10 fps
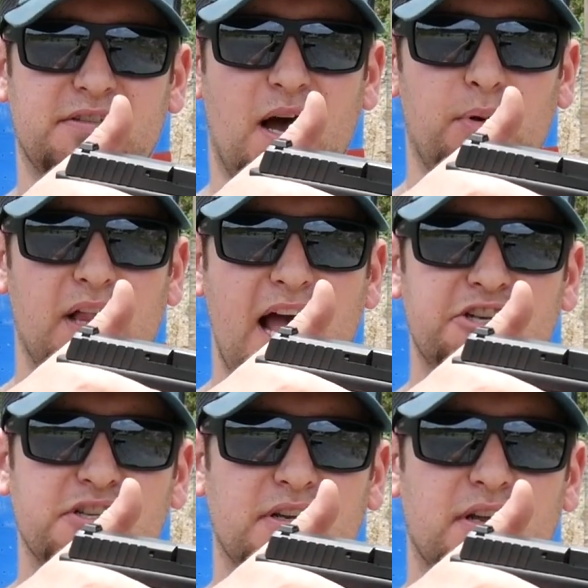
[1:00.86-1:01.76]
double
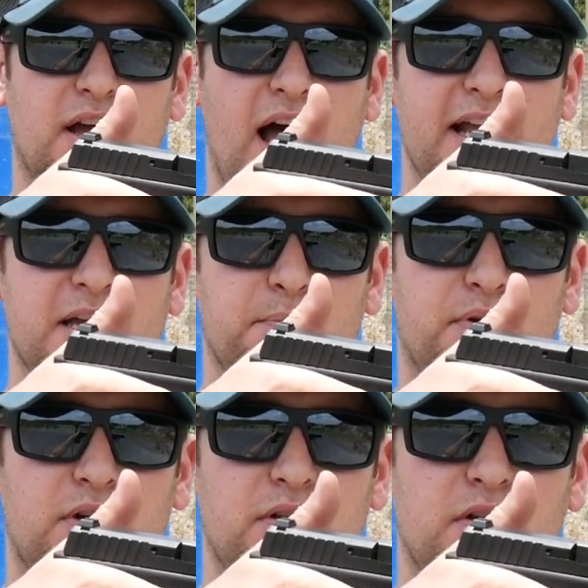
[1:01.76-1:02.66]
action. I can
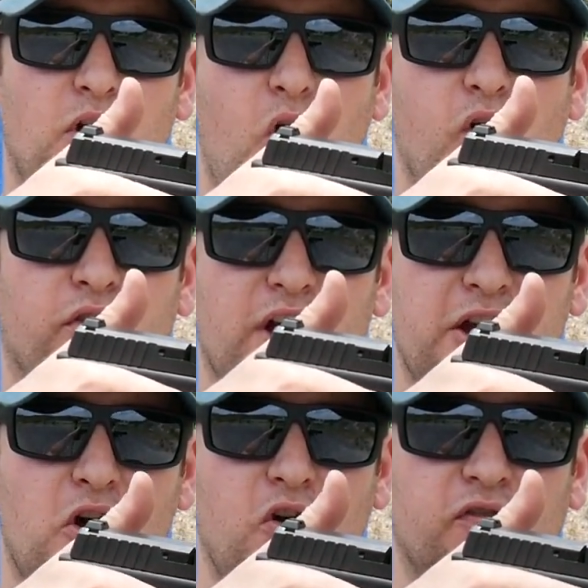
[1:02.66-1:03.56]
pull over
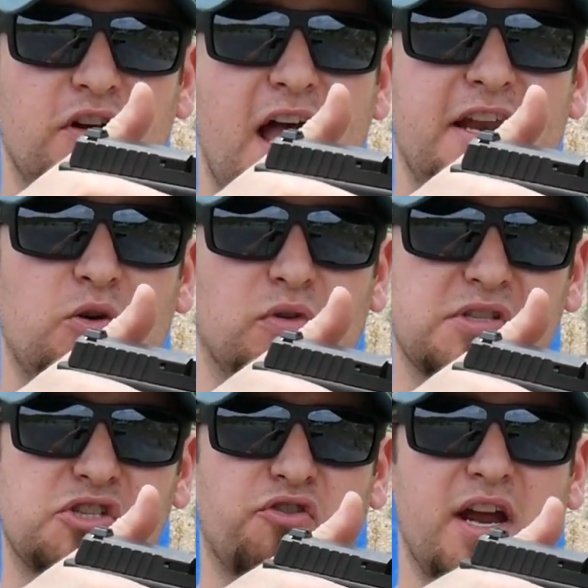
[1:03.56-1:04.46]
and over and it will
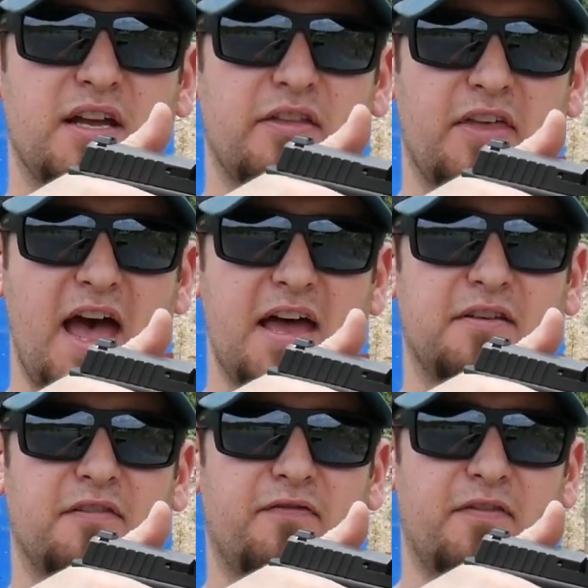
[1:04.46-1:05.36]
strike that
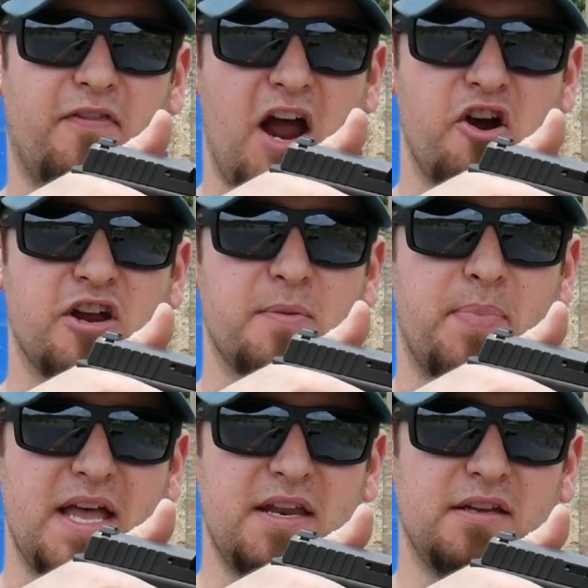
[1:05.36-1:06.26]
firing
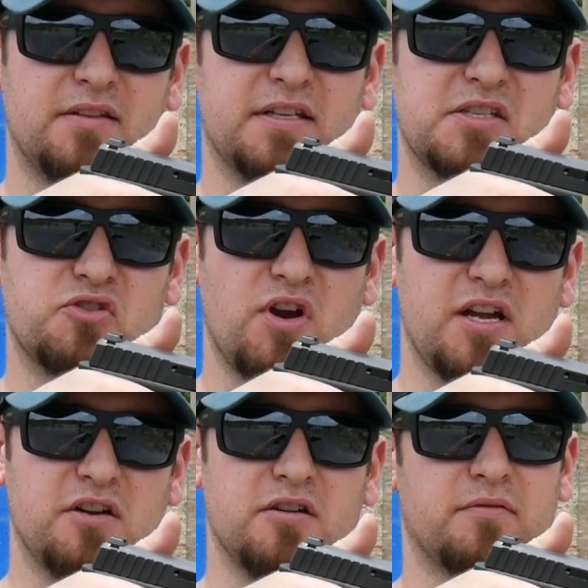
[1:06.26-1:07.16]
pin, the
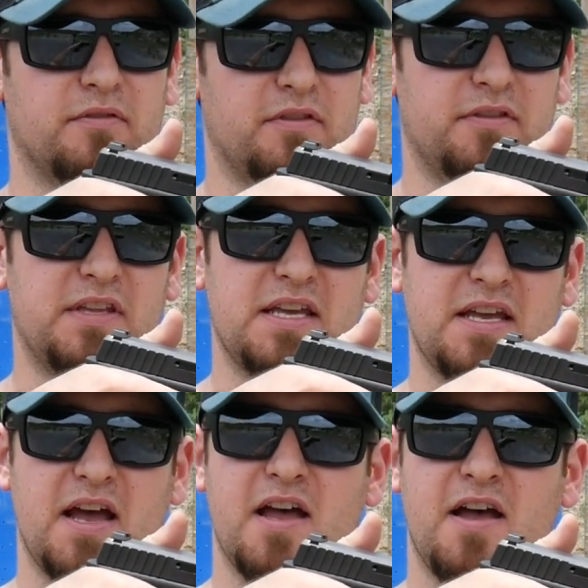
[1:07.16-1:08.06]
striker,
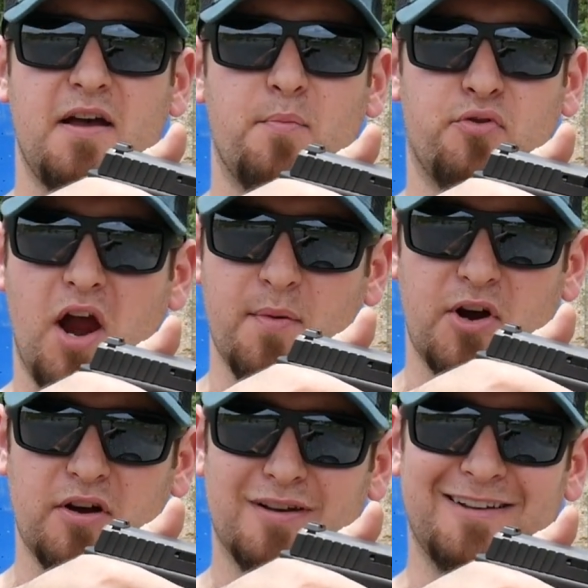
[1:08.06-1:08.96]
the primer,